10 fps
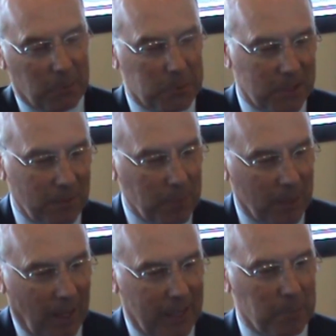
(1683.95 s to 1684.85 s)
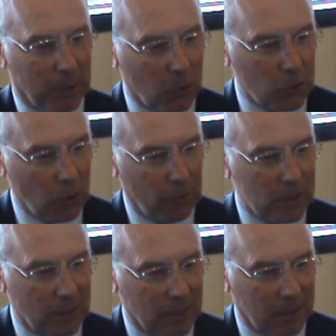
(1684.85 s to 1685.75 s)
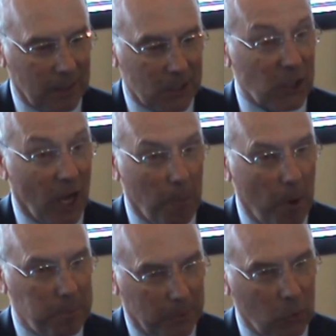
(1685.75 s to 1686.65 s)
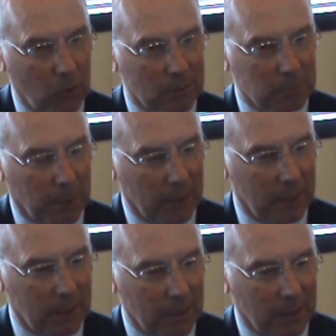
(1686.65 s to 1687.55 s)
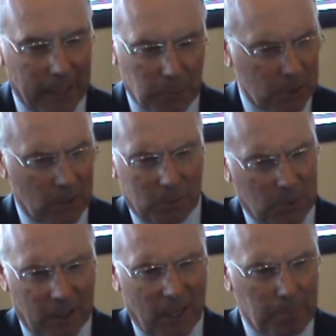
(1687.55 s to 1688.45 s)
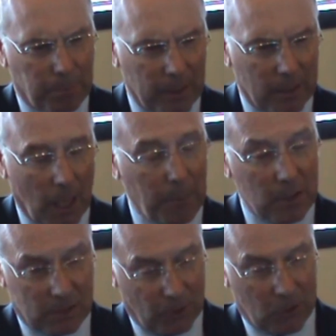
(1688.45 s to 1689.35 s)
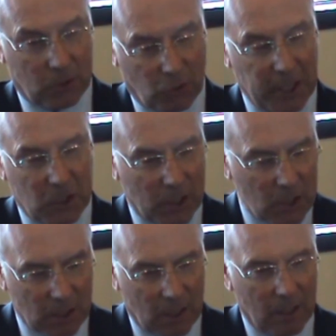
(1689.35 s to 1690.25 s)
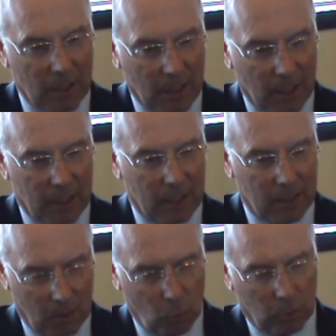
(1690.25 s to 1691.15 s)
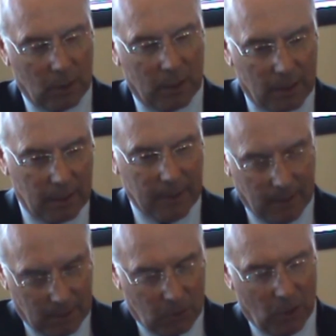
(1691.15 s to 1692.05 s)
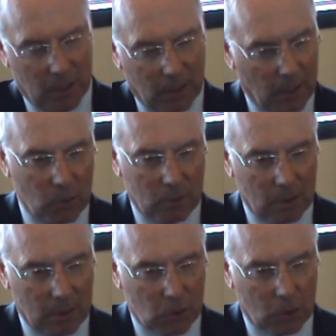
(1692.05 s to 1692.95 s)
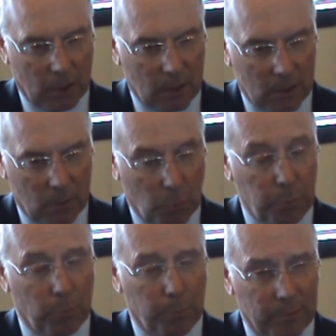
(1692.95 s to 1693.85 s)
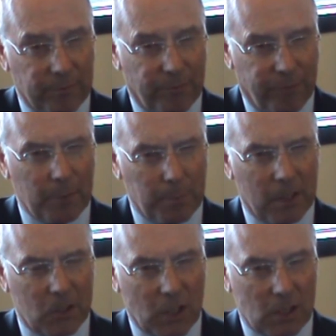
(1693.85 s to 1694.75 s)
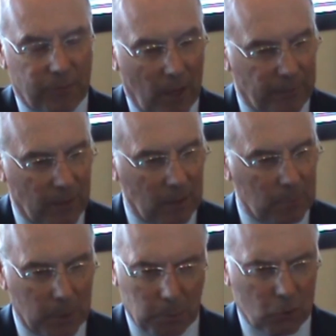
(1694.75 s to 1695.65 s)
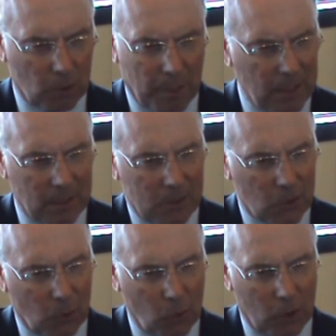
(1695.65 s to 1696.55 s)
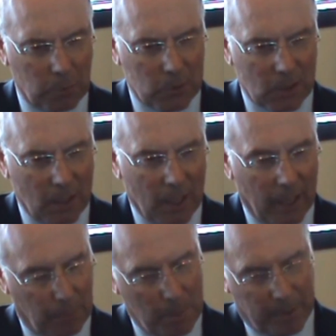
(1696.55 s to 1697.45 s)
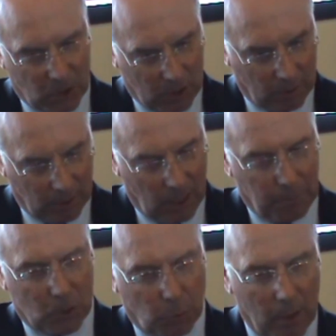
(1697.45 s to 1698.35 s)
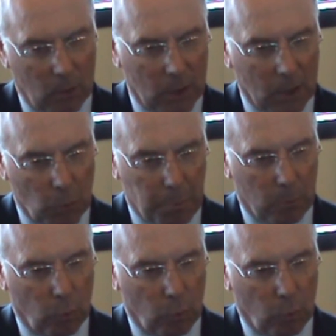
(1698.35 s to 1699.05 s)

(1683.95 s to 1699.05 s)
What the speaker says: he was giving me the eye because obviously I kind of set him up, you know. But Ed he was a great player. I mean, his first training session at the old training ground, and his beat the reserves 5-0, but it was tremendous, you know. He was, and I remember a Celtic game as well. We